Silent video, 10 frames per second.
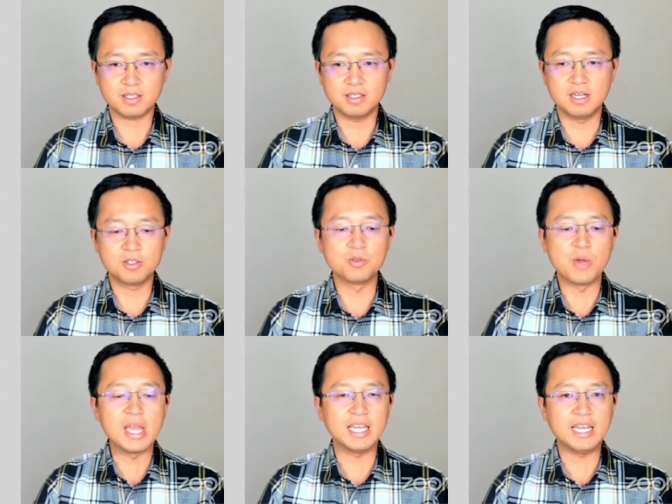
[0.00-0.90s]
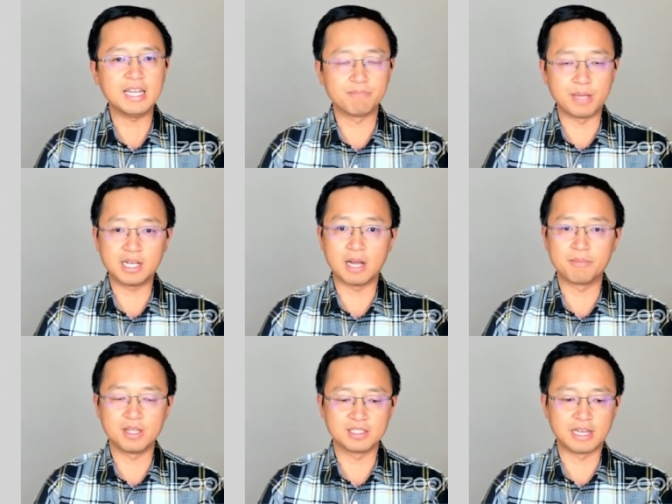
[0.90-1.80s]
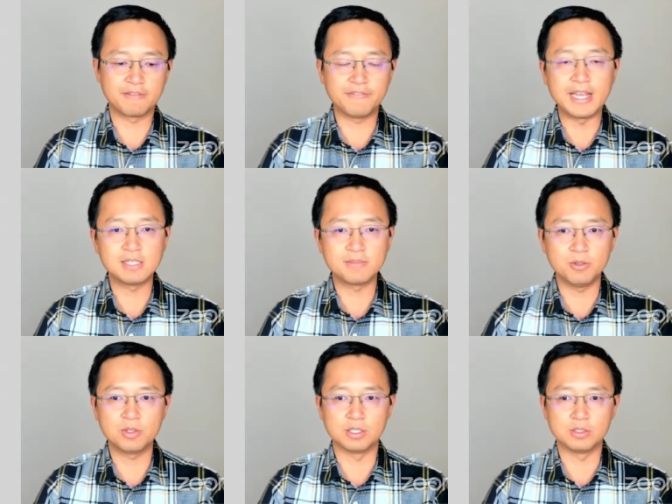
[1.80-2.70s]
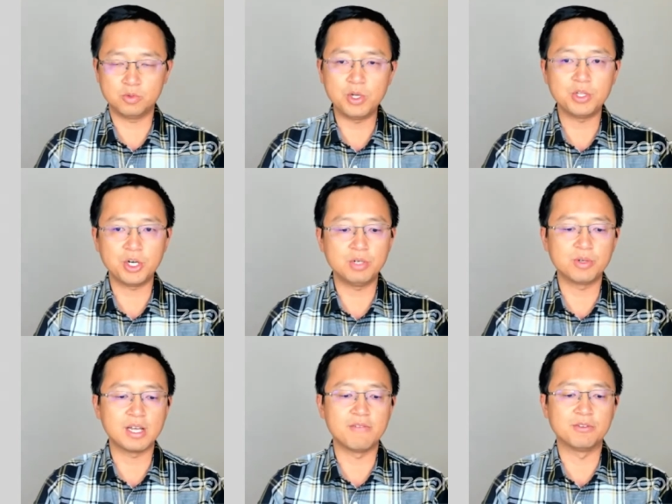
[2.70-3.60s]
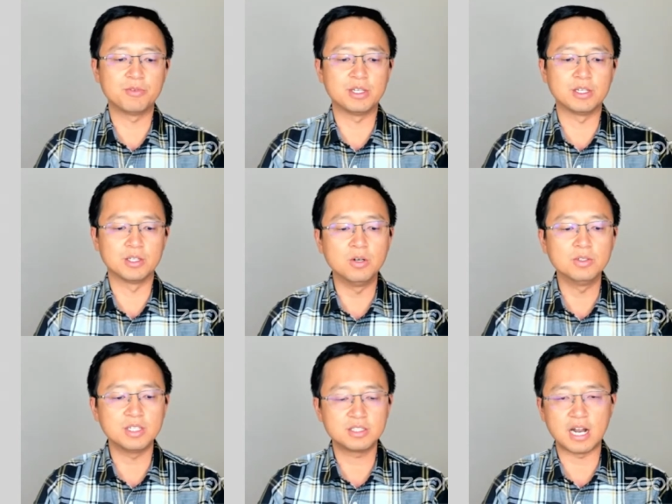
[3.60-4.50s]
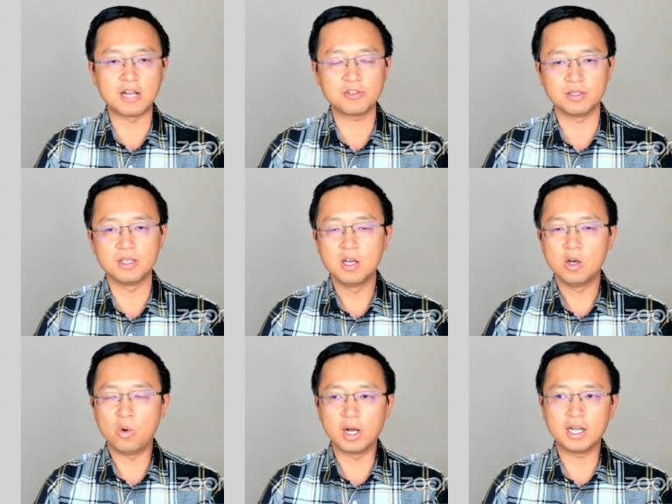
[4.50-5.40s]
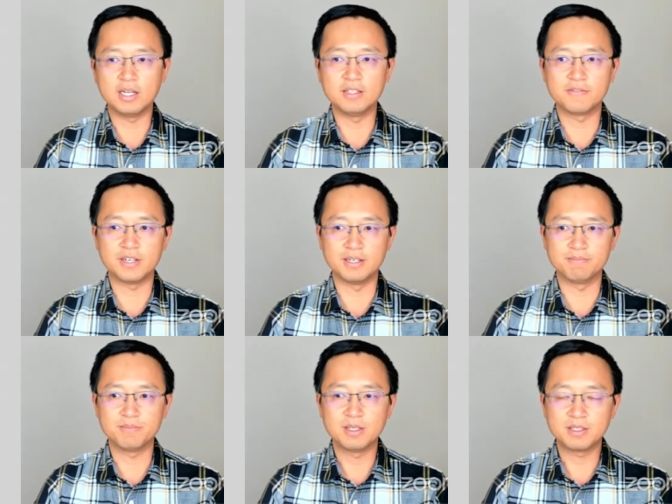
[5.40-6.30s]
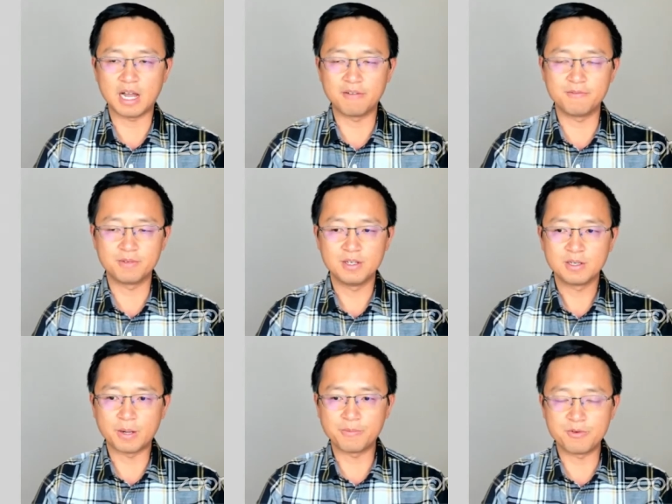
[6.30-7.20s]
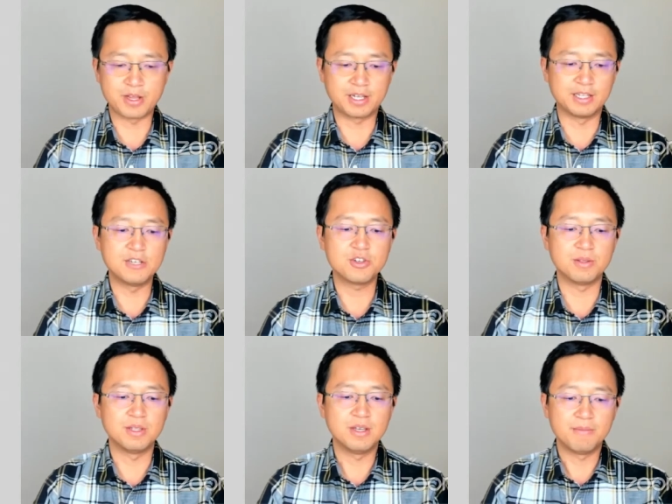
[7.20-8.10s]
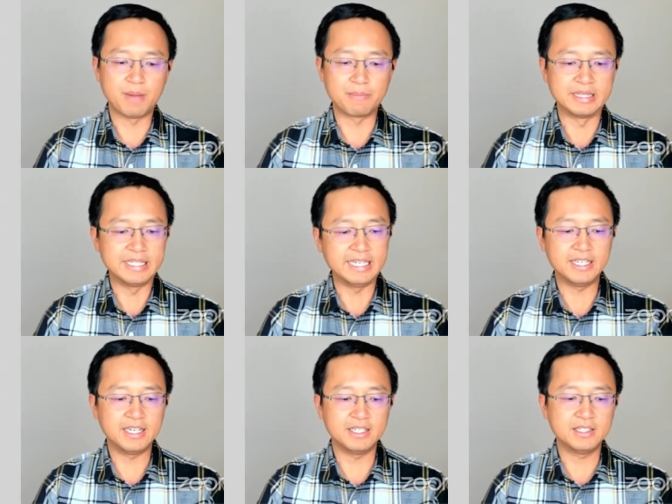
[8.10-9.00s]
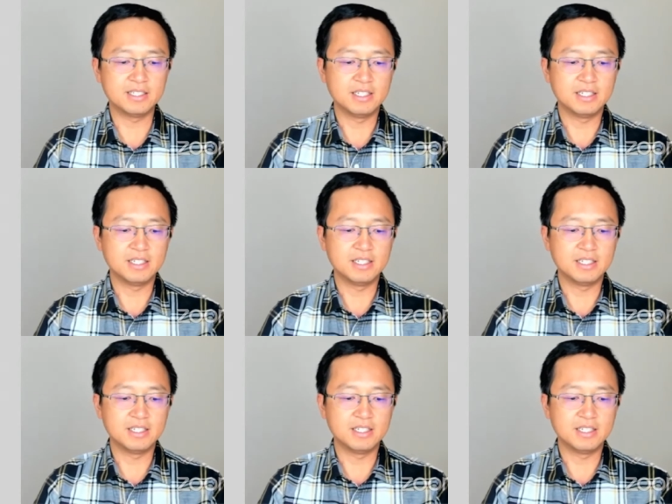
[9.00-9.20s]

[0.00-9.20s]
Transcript: now uh, to rein in big companies like facebook and twitter we can have a really long discussion what kind of uh, gov- government regulation might be needed